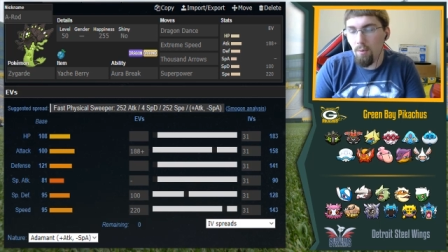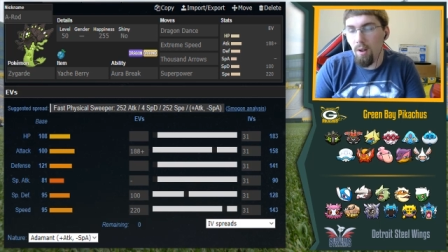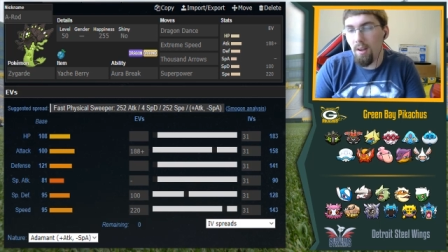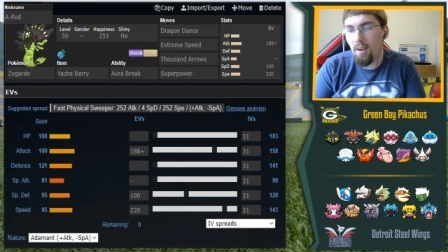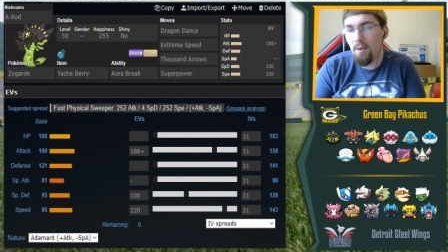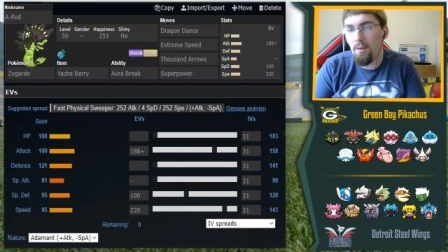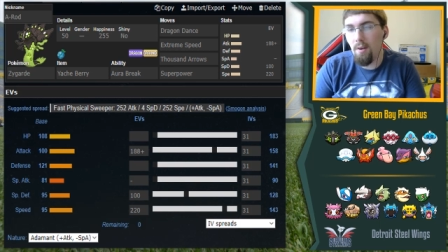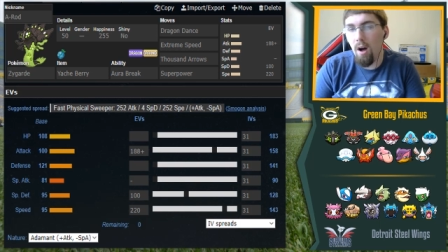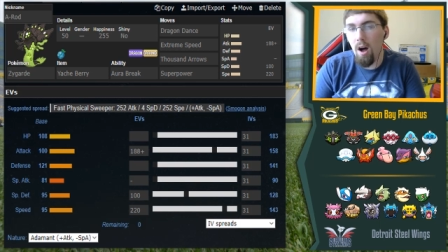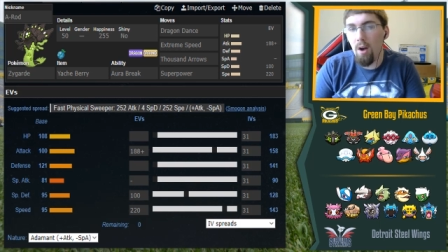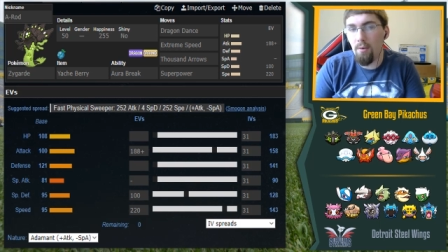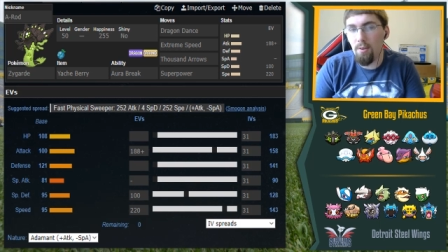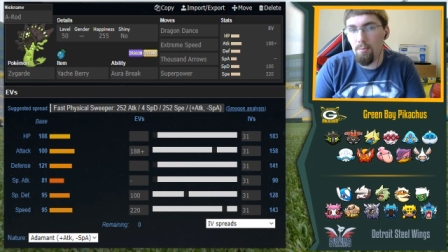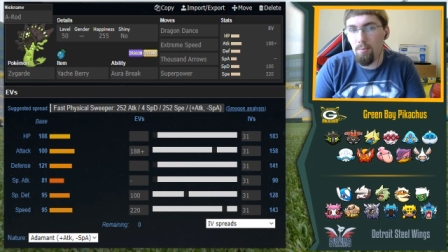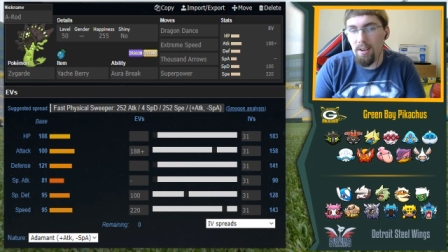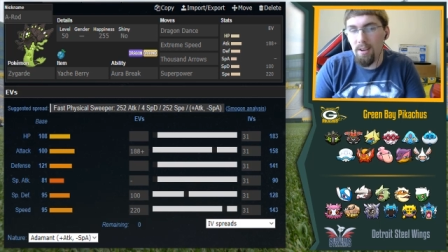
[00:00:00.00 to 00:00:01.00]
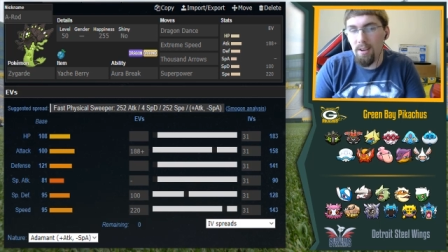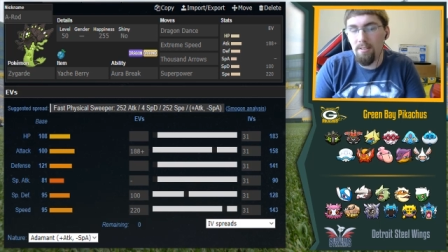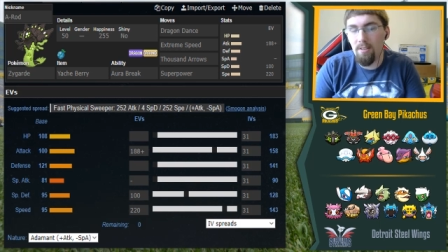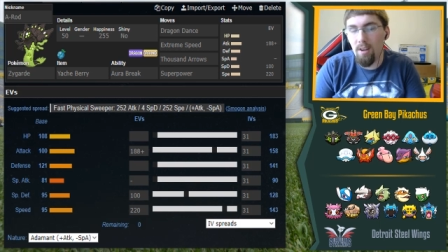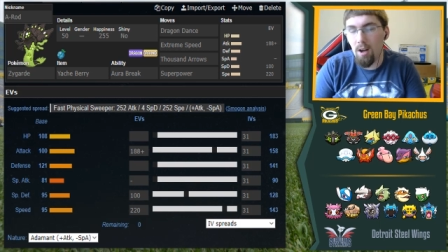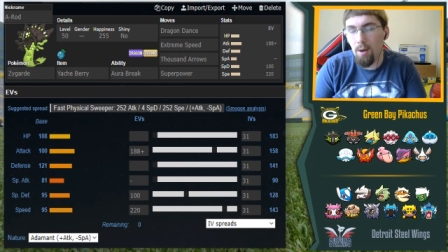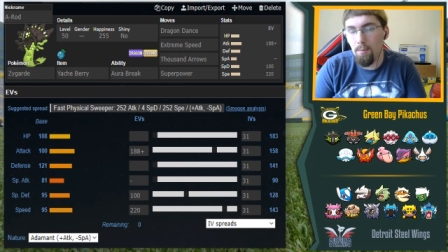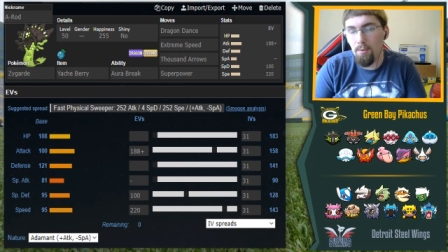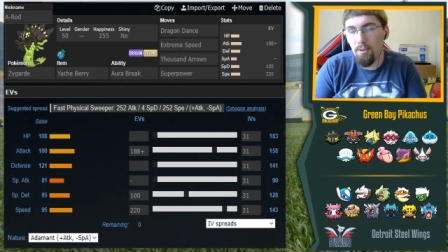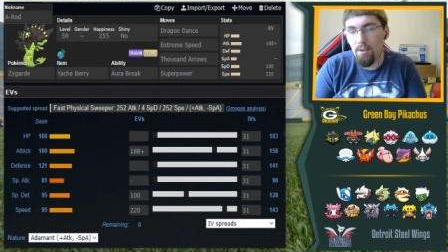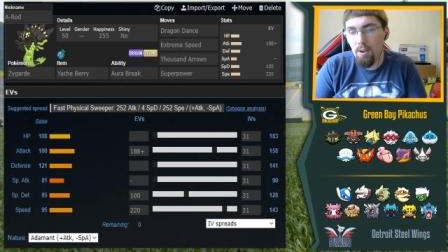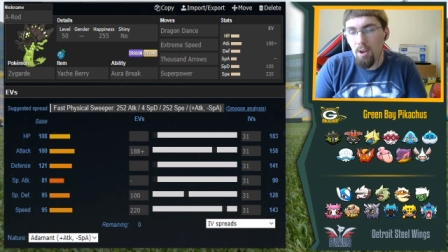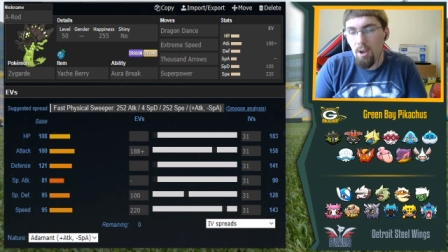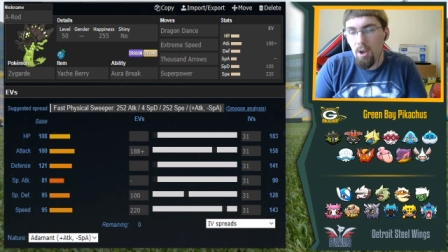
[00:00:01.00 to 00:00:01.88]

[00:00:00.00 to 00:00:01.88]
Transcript: Well, it'll always break subs.